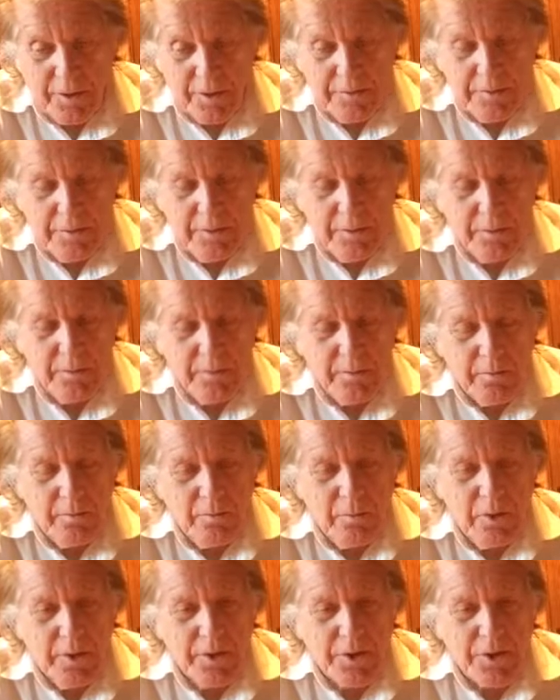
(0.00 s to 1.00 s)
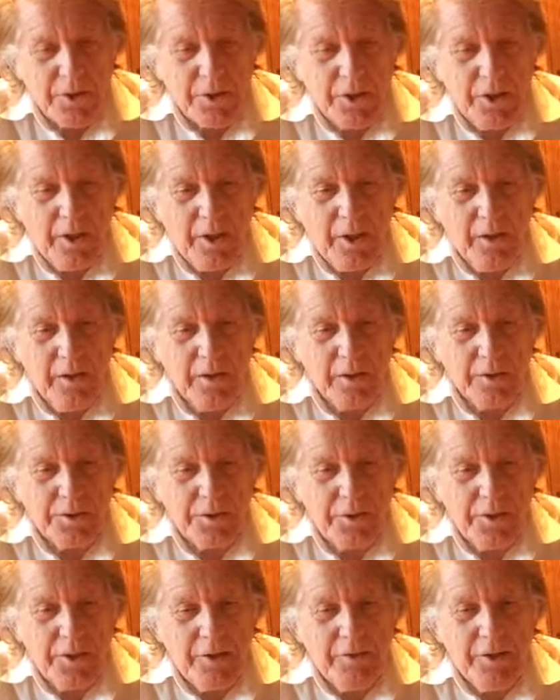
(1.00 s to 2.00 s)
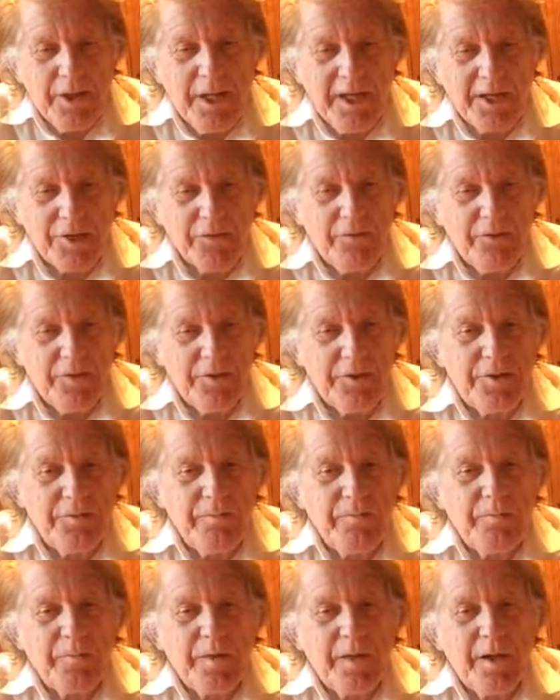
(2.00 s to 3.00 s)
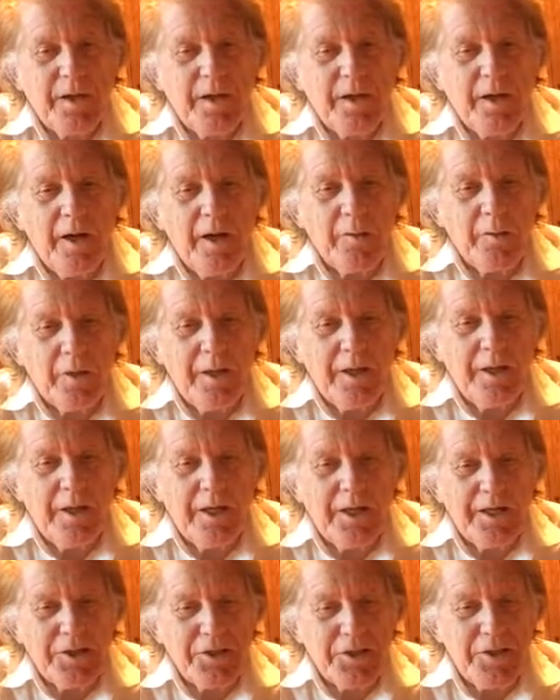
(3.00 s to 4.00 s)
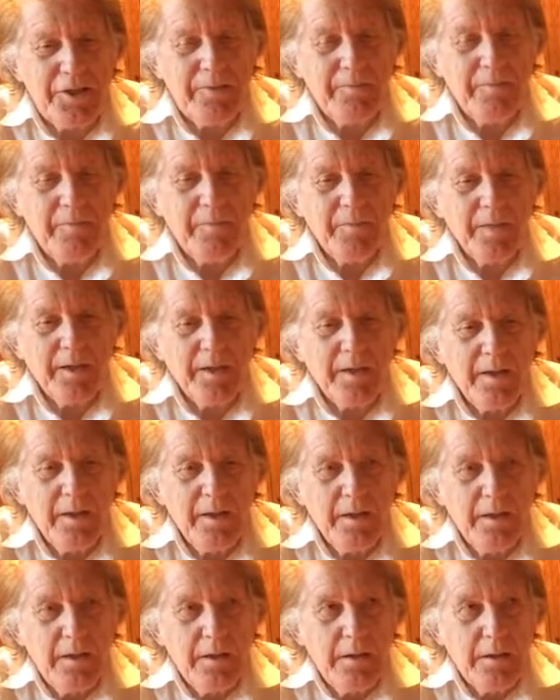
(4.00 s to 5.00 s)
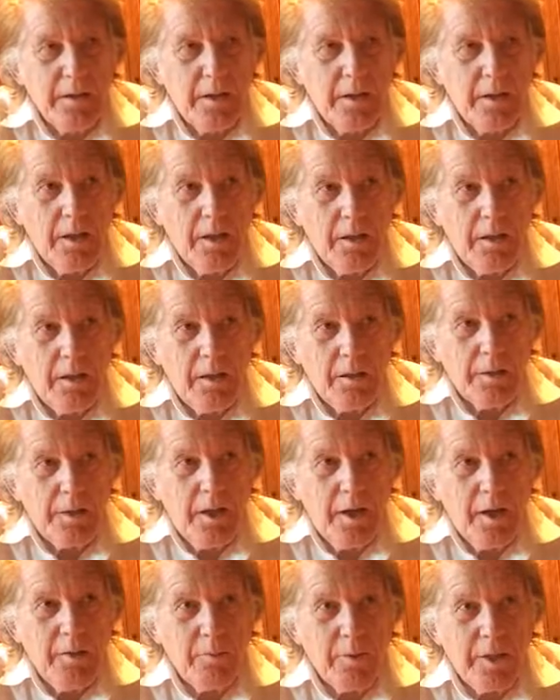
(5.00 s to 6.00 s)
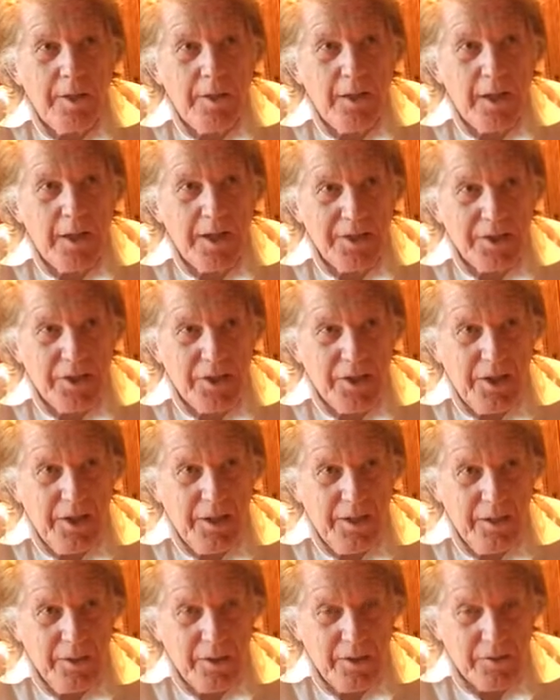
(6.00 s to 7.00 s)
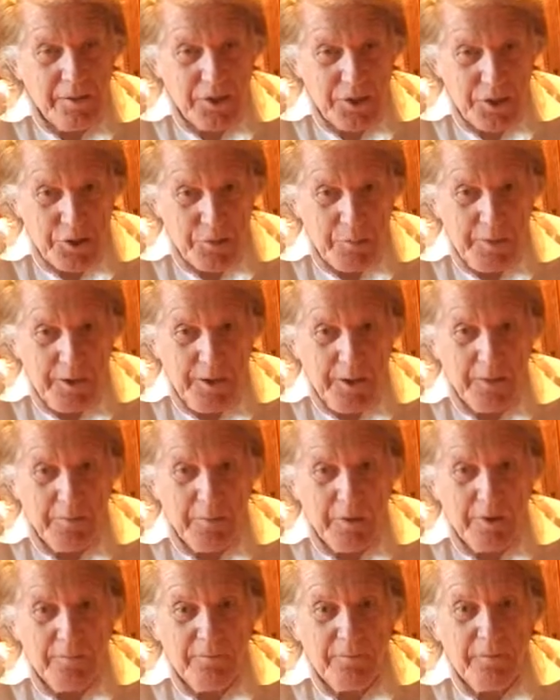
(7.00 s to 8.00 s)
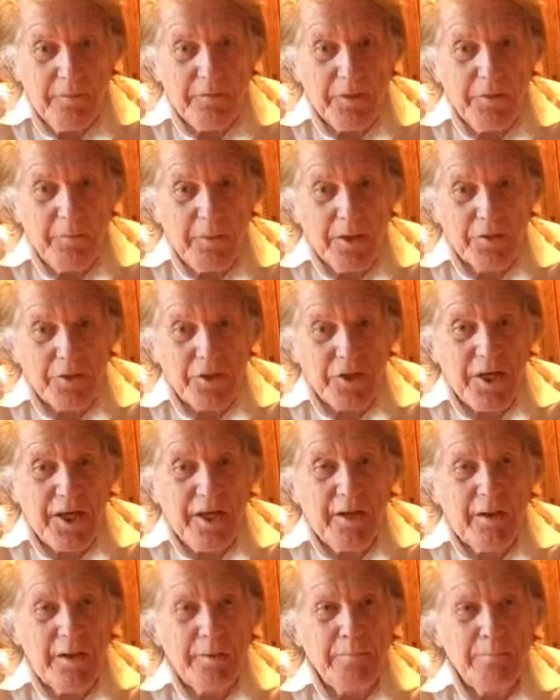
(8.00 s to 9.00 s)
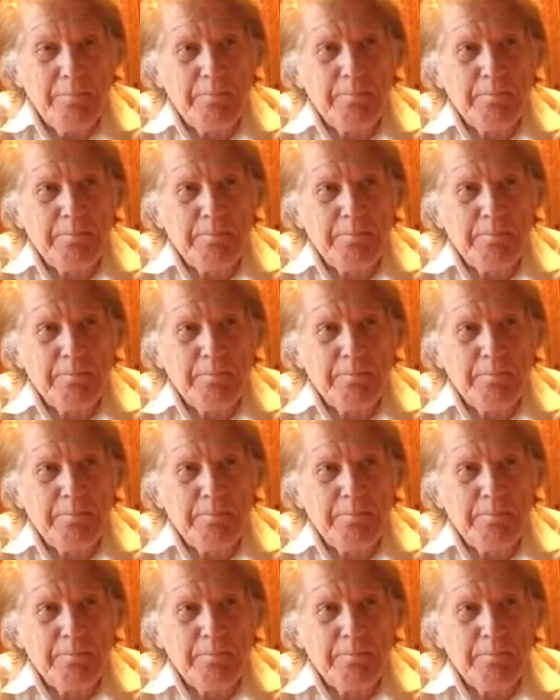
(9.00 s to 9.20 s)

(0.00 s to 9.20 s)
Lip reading: on was on Derry Ashford and Highway 90. Now, on Highway 90, there is a speed limit of 50 miles an hour.